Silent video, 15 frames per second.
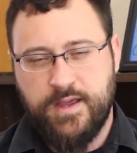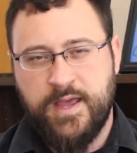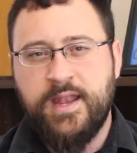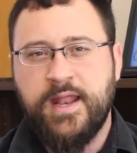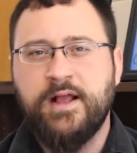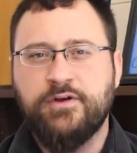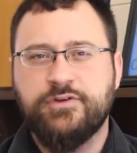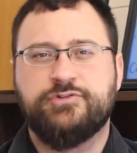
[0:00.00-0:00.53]

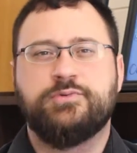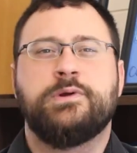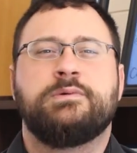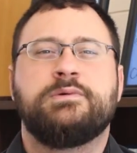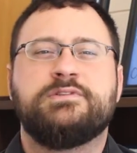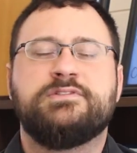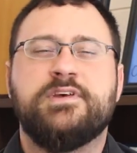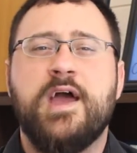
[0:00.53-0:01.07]
In English, we
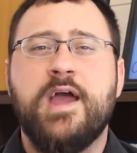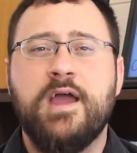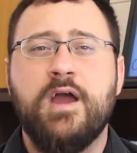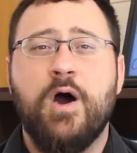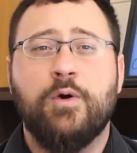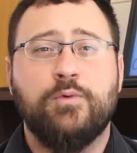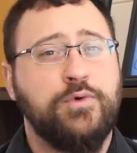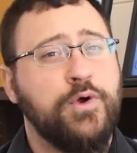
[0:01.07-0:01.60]
would
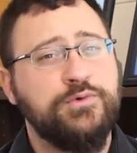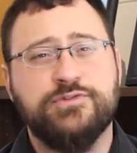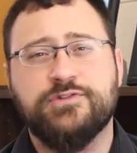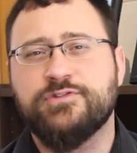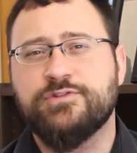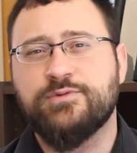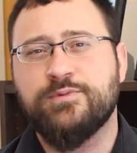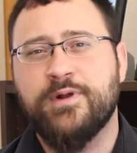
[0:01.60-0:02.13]
say,
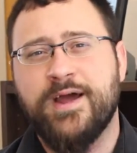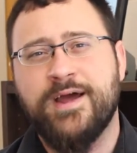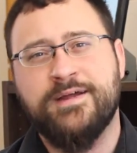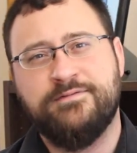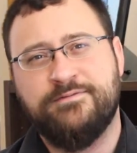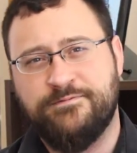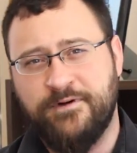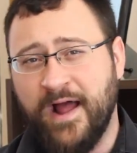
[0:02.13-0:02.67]
roses are
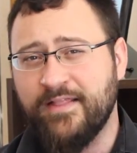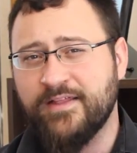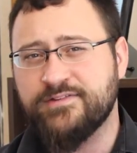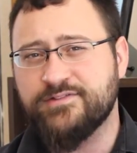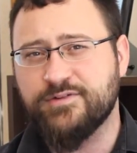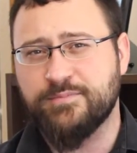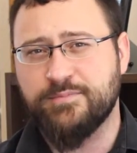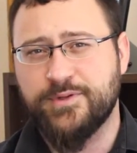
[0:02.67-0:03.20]
red,
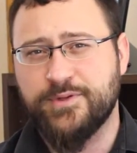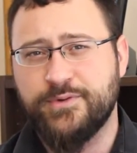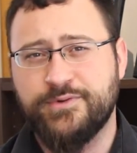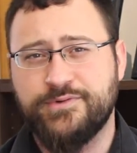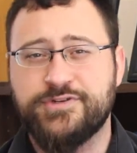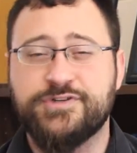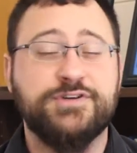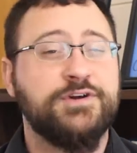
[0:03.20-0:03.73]
violets are
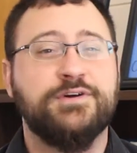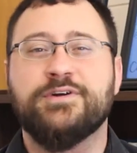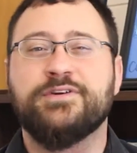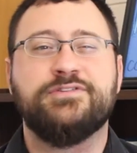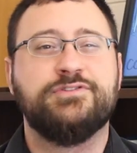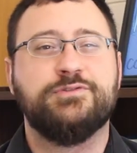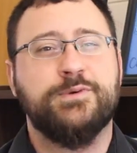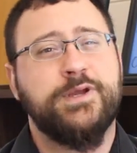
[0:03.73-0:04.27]
blue, sugar
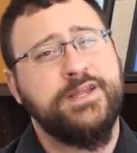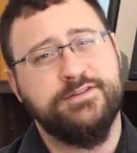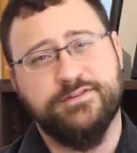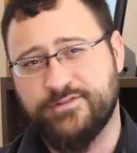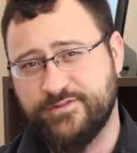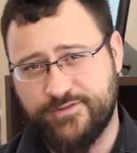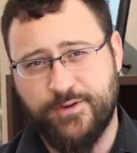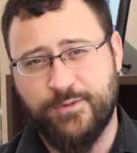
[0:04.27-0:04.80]
is sweet,
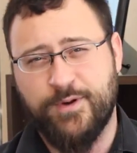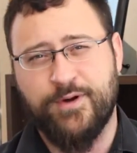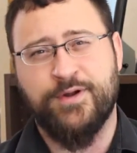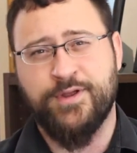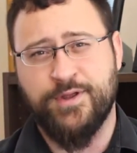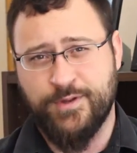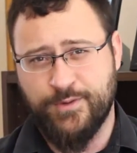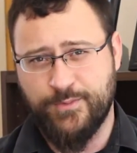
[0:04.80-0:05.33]
and so
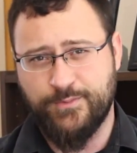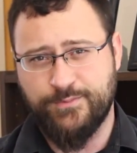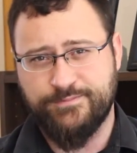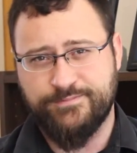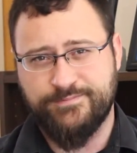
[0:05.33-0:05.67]
are you.